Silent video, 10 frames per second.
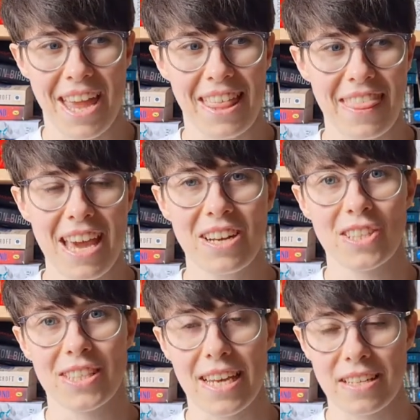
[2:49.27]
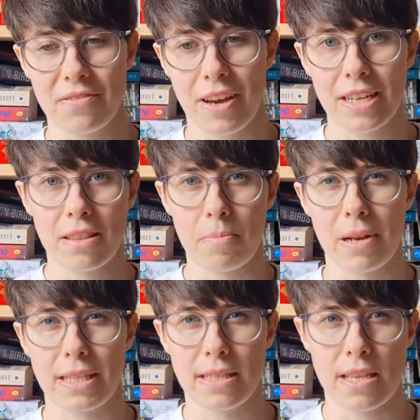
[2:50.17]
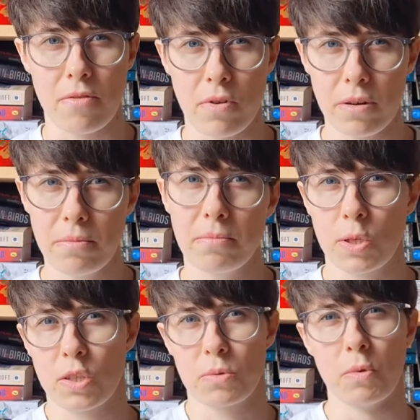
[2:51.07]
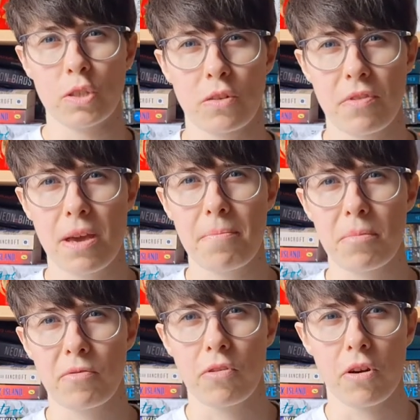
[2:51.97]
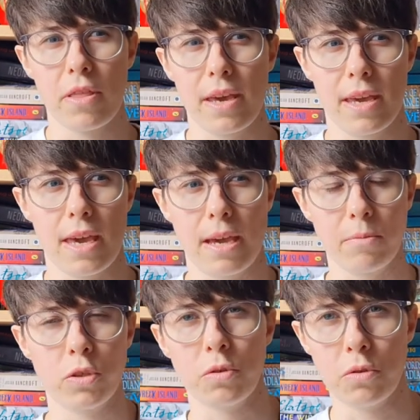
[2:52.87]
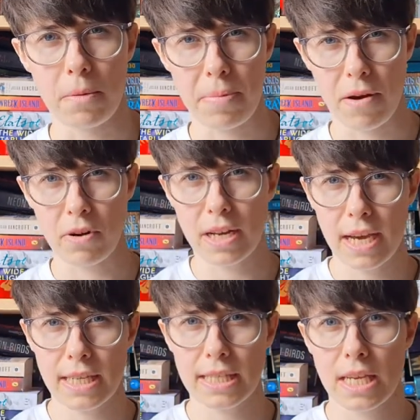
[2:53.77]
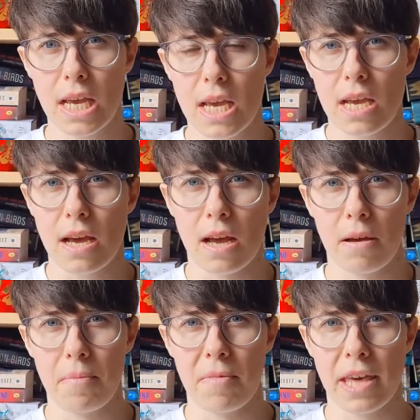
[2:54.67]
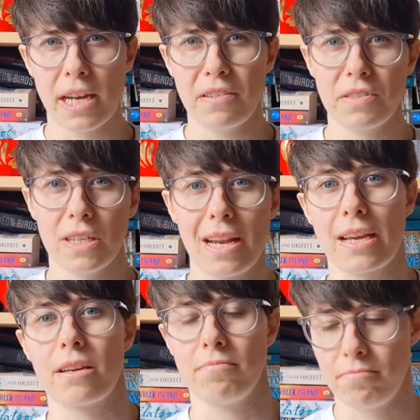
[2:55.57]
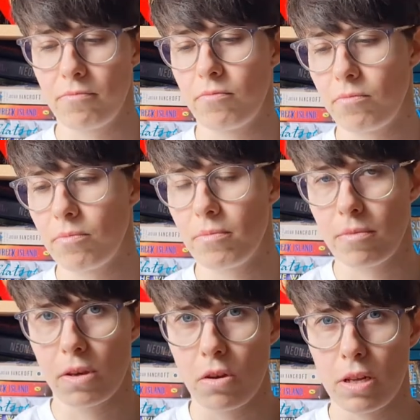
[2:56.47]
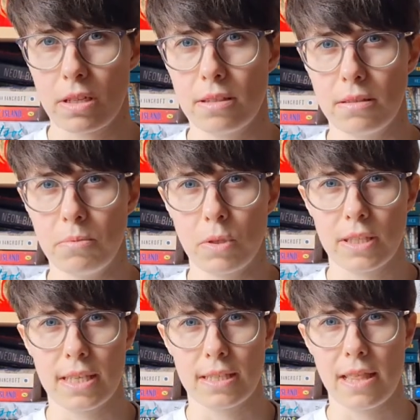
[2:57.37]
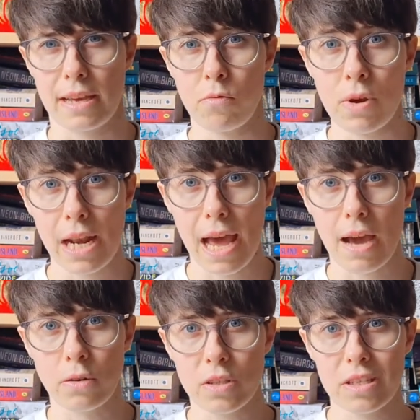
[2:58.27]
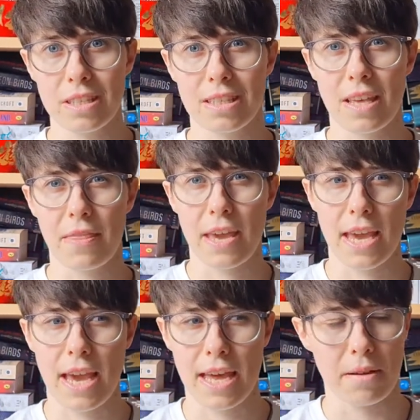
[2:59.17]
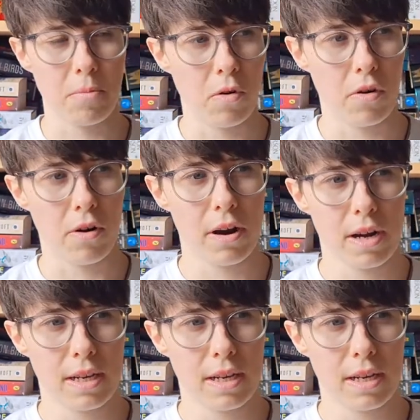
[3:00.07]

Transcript: are not satisfied in the place they're in, because most of them, before they came to a Paradise, they lived in, like, the girl in the book says, like, real houses, and they had a more